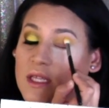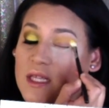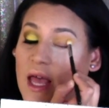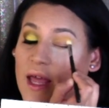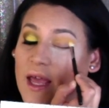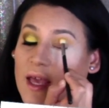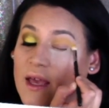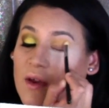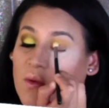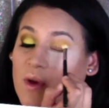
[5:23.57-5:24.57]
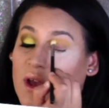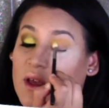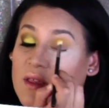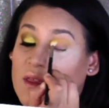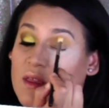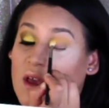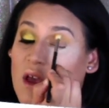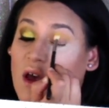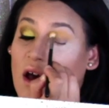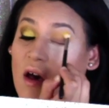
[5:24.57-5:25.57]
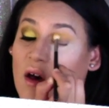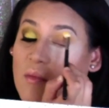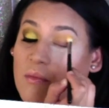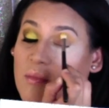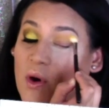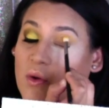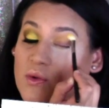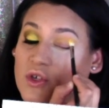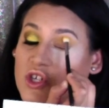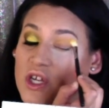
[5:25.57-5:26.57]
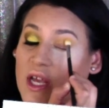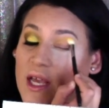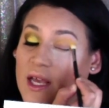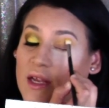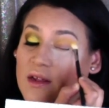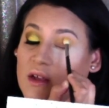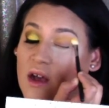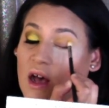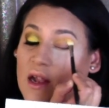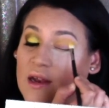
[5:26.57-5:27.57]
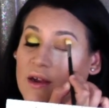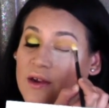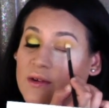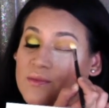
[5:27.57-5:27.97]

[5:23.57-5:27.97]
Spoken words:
set it with a bone shade color,